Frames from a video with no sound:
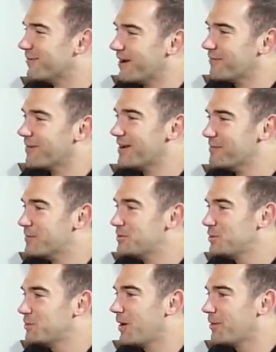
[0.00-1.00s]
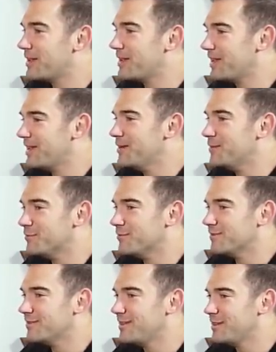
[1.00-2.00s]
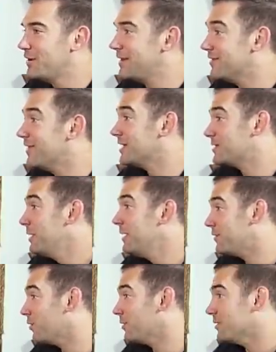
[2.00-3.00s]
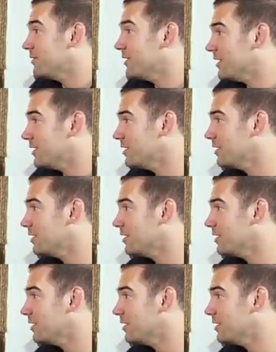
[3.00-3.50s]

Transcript: just right, kidding. Right, right. But you vegans. probably eat no. you'd eat but less meat if you're with a vegan.